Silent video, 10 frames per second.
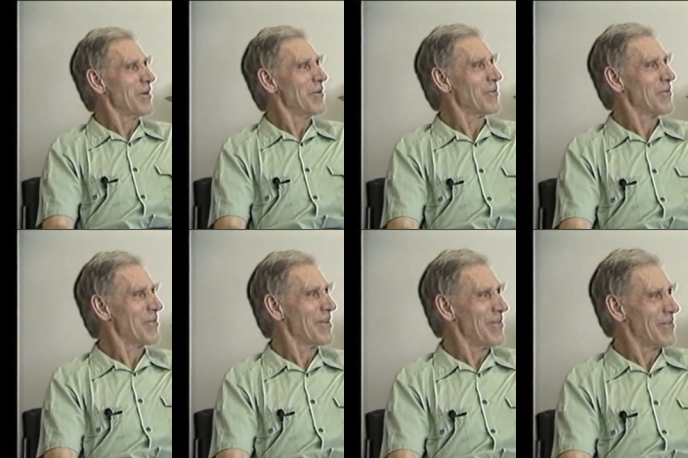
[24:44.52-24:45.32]

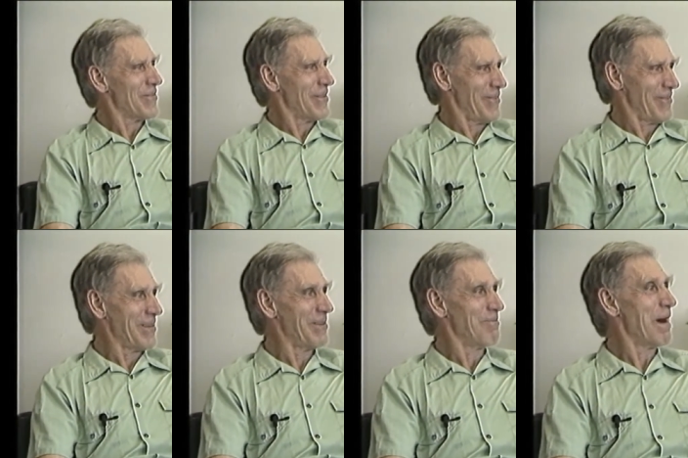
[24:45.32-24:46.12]
is, is,
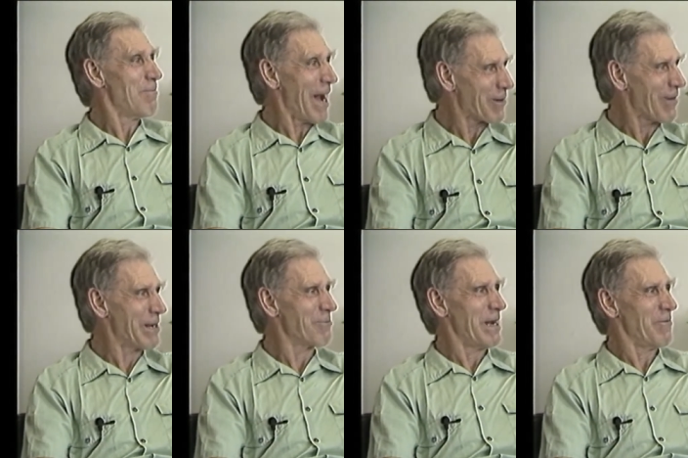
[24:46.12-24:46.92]
is, is my
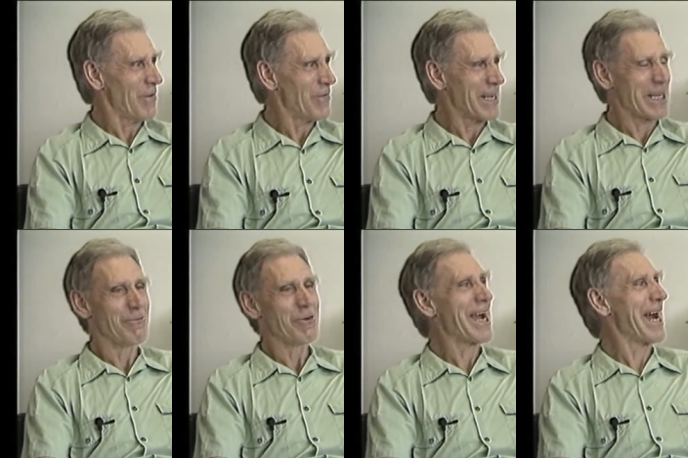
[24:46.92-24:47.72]
background to everything. And
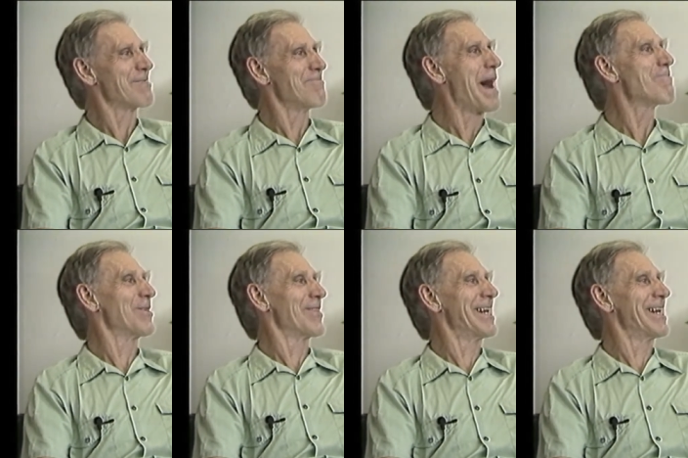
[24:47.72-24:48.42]
if you can't map it,